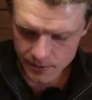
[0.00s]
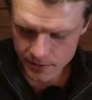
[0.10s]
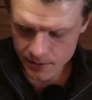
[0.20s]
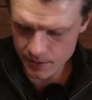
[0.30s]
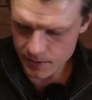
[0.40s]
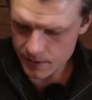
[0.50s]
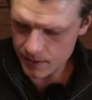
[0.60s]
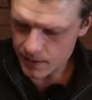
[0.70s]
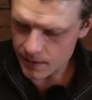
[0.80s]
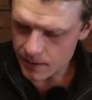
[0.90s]

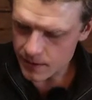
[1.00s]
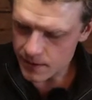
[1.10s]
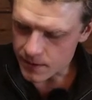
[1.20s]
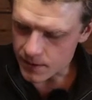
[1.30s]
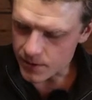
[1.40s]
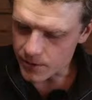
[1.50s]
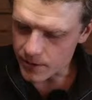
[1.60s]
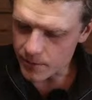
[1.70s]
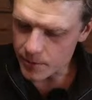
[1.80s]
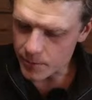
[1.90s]
It's going to do a little
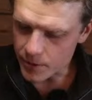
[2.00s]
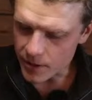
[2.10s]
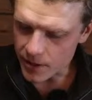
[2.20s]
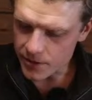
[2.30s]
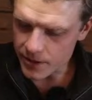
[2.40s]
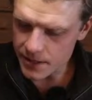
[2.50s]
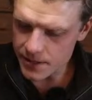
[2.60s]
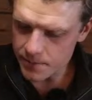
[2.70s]
bit more contrast.